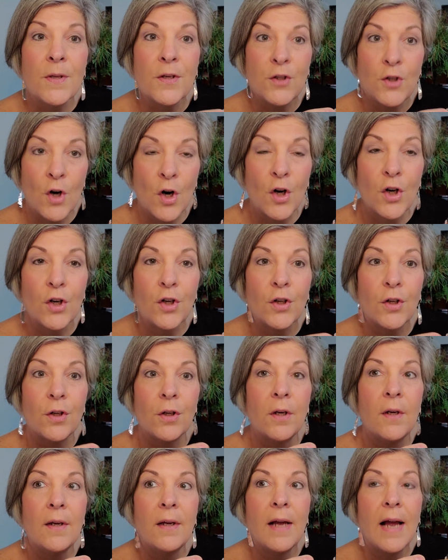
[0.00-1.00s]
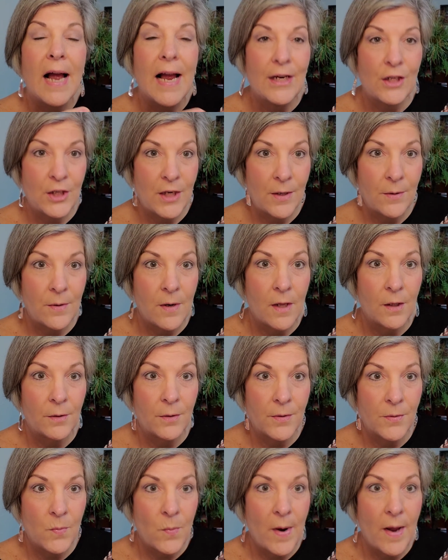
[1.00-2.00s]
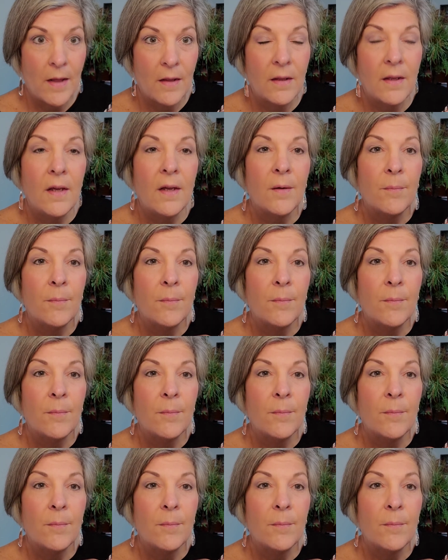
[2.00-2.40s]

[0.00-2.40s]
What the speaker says: darker eyeshadow color as well,